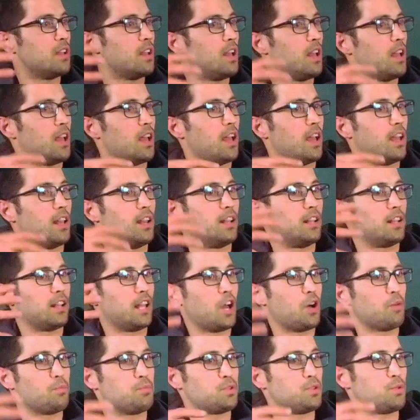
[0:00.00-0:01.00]
mm-hmm. and it
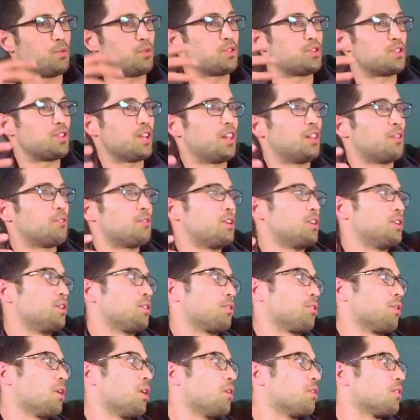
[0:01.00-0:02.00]
helps you accelerate
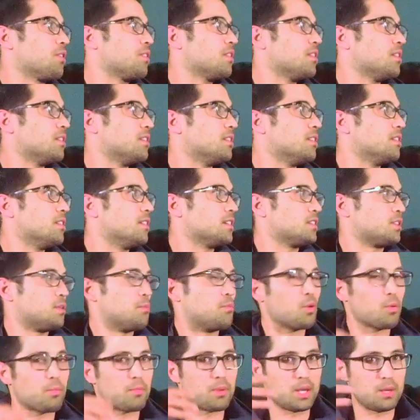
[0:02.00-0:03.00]
your growth. Like the
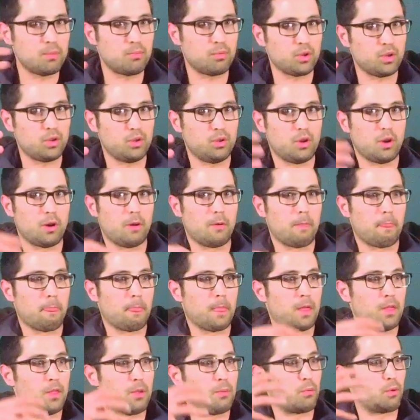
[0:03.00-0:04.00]
more people you know,
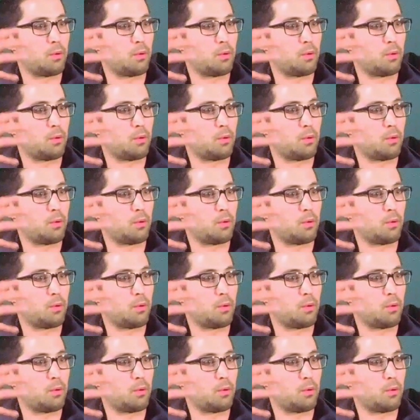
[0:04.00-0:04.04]
and the